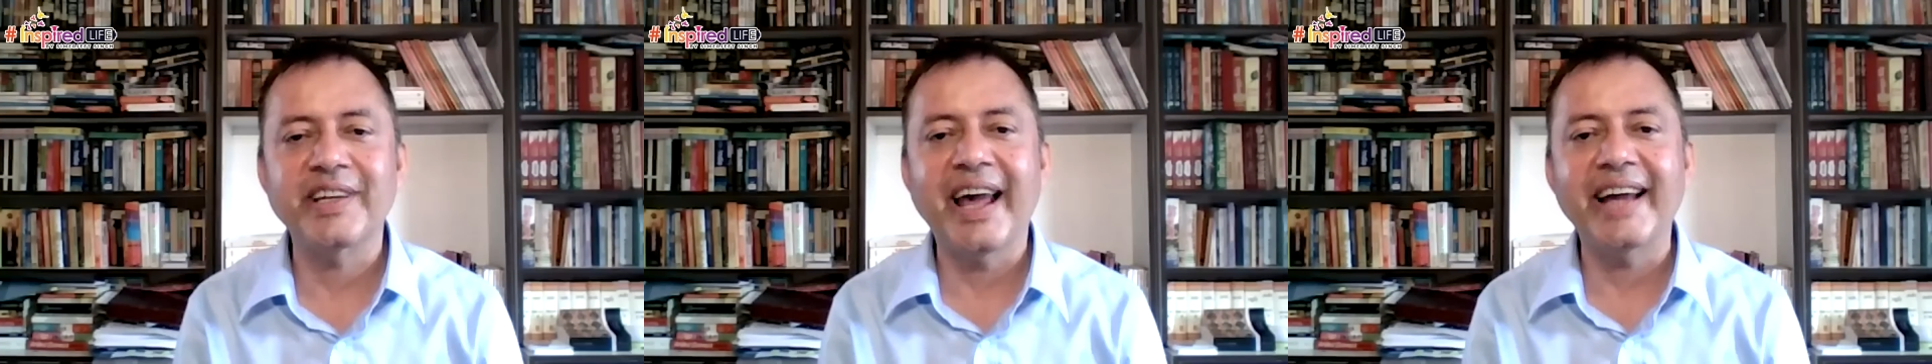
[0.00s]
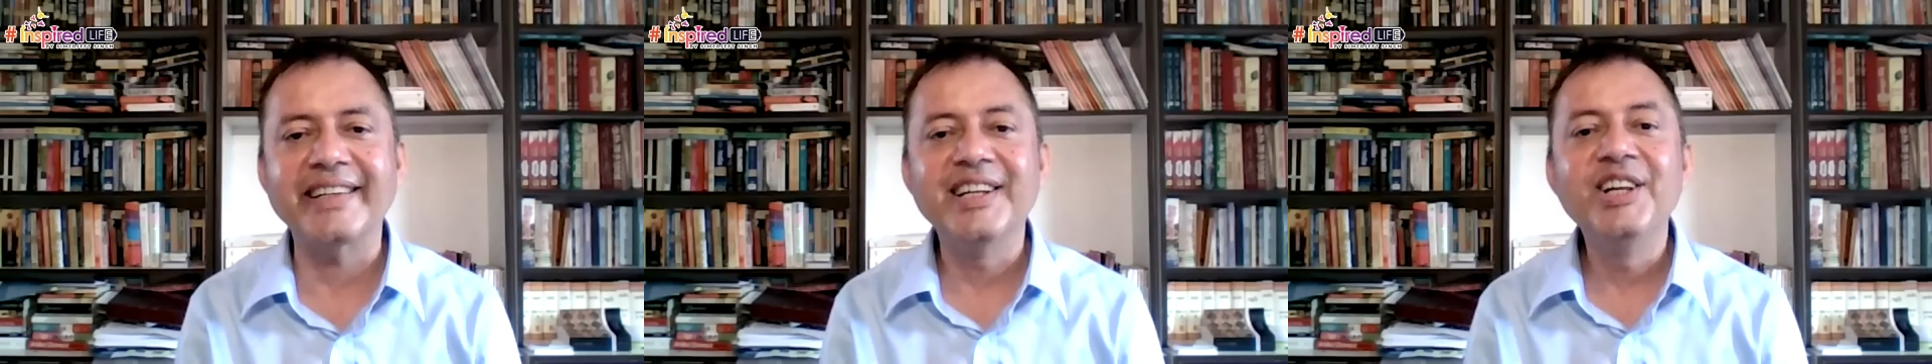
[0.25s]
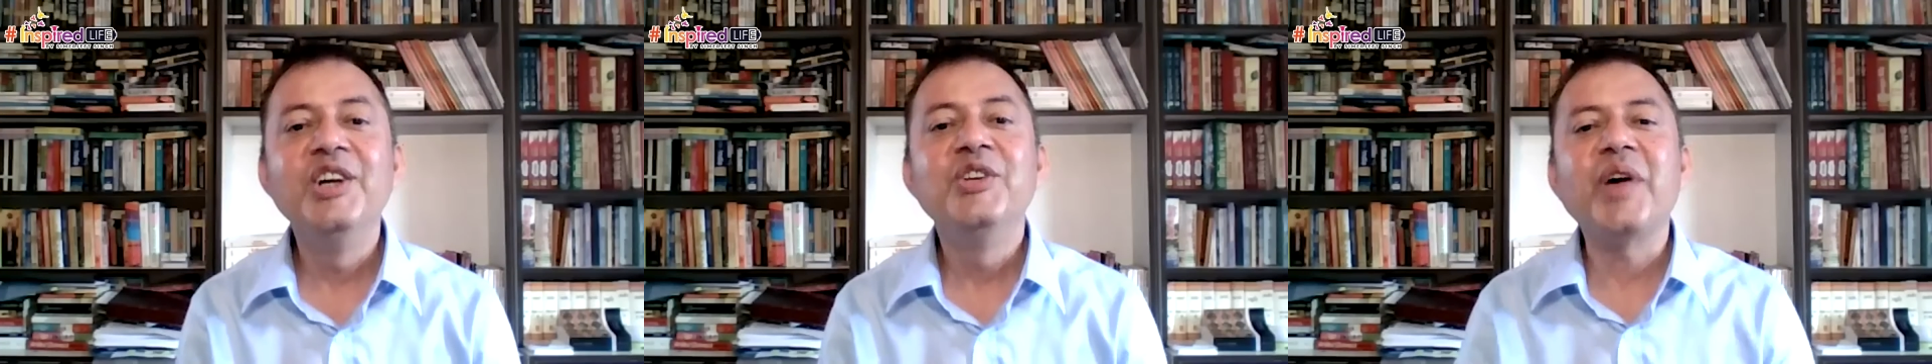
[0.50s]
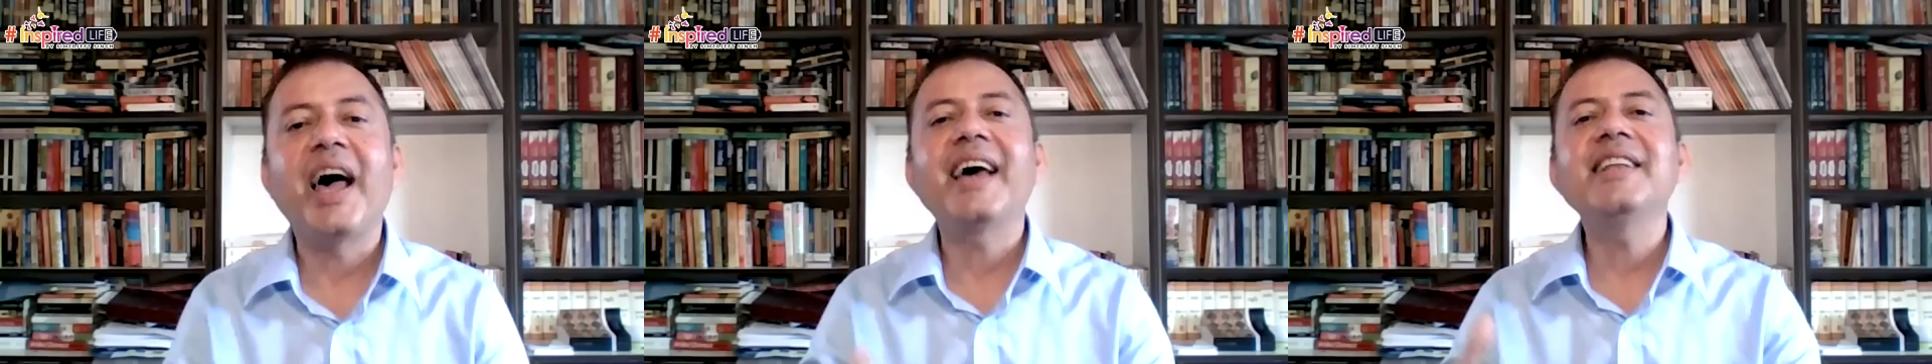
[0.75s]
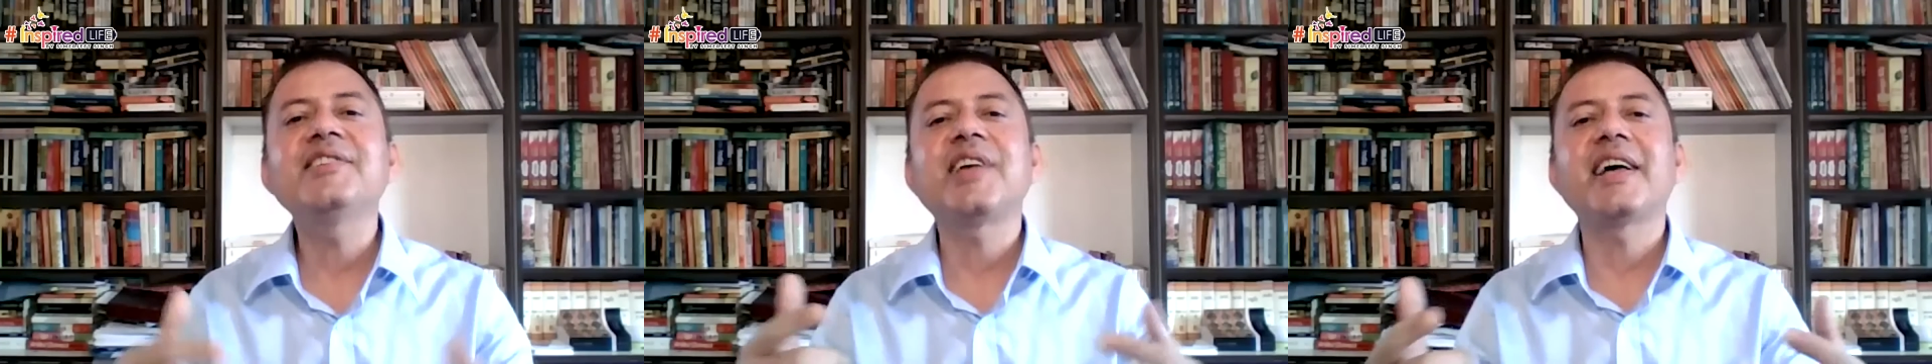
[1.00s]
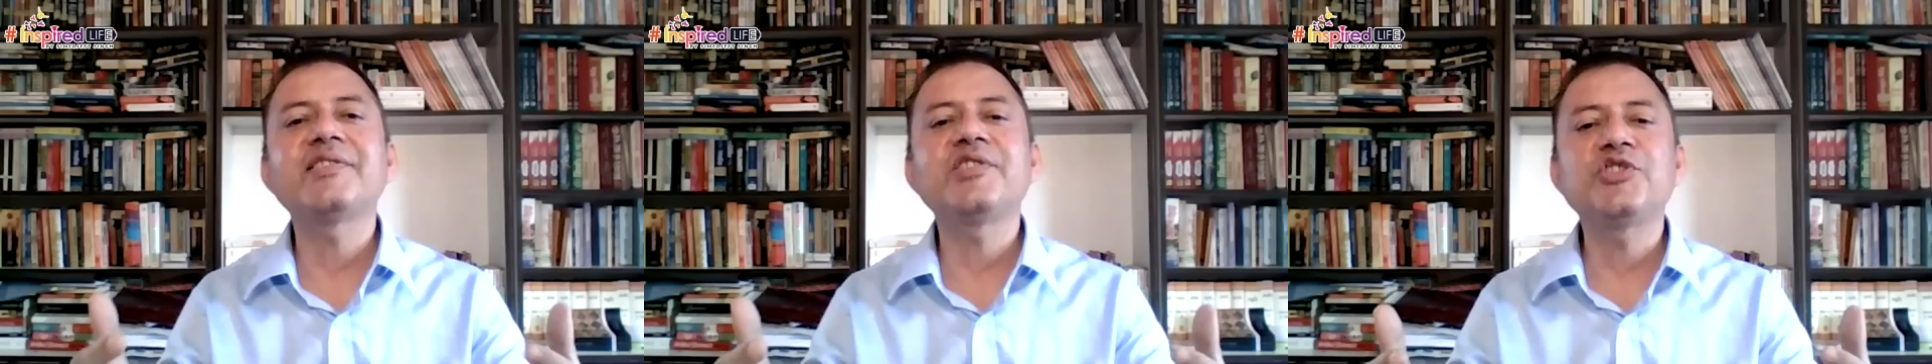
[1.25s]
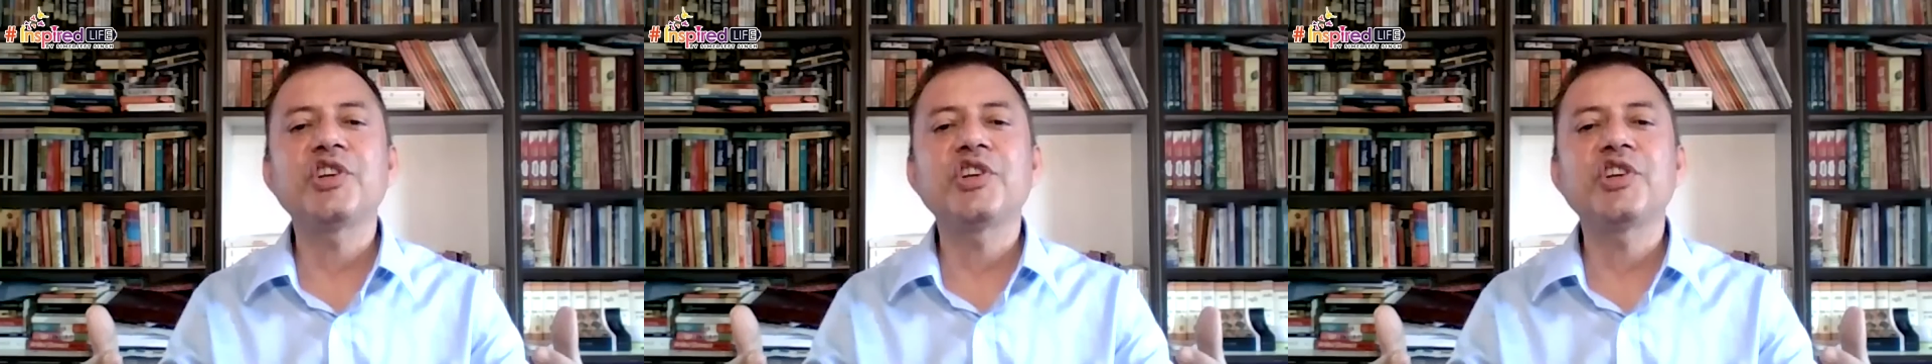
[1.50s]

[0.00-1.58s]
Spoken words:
Cat. So Alice asked the